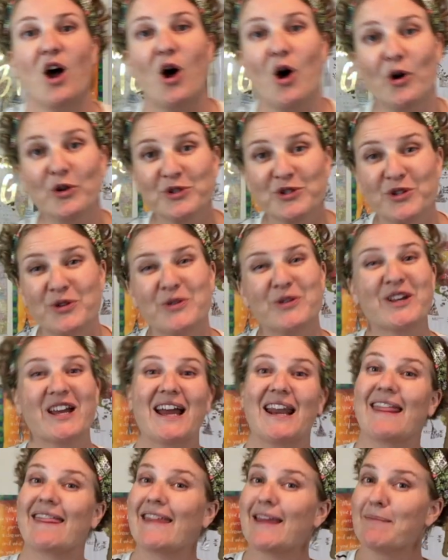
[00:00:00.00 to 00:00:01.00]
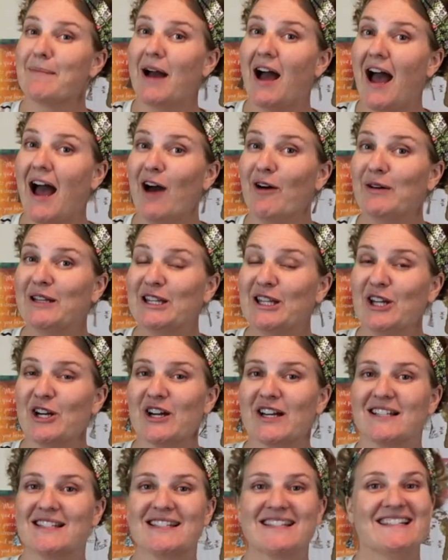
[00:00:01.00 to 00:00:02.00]
Also, you gotta think about how it
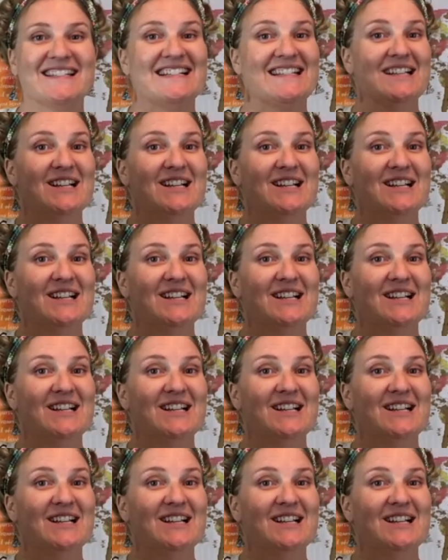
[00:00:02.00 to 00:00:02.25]
looks.